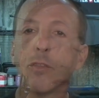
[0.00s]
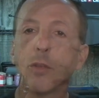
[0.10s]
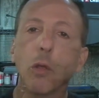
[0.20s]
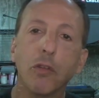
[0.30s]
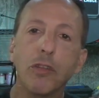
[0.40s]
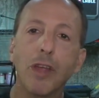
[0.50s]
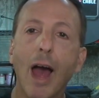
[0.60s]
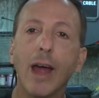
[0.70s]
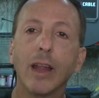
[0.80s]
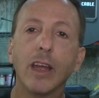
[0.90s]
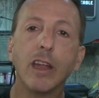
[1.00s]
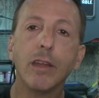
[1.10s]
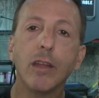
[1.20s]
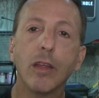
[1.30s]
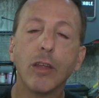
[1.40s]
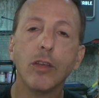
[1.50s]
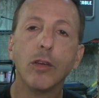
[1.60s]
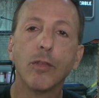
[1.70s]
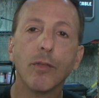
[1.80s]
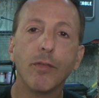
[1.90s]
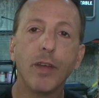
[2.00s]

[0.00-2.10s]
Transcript: So you'll dial in your